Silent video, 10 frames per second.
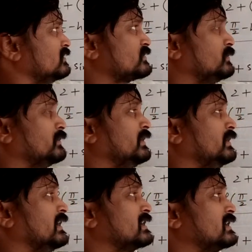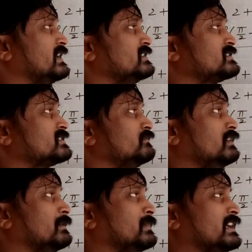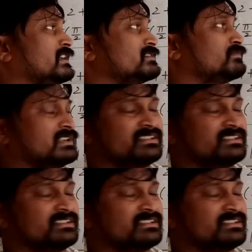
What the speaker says: So here it is 1 minus 1,